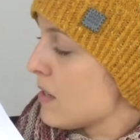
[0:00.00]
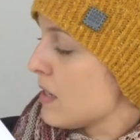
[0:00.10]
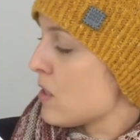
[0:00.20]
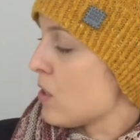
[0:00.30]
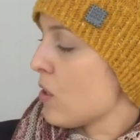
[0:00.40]
you
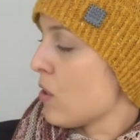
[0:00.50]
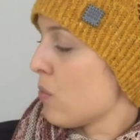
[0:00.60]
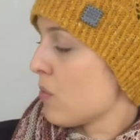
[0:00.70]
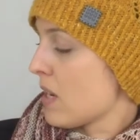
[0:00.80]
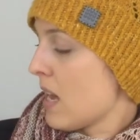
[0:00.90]
need to
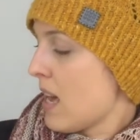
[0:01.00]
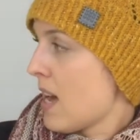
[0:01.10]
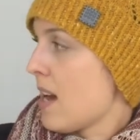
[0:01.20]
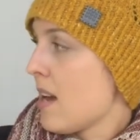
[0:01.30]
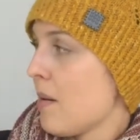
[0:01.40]
use.
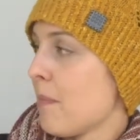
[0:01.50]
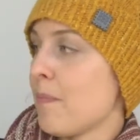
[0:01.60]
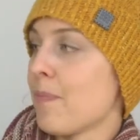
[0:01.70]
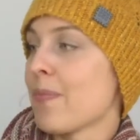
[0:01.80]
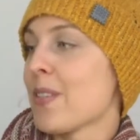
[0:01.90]

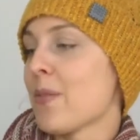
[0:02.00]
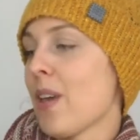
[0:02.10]
So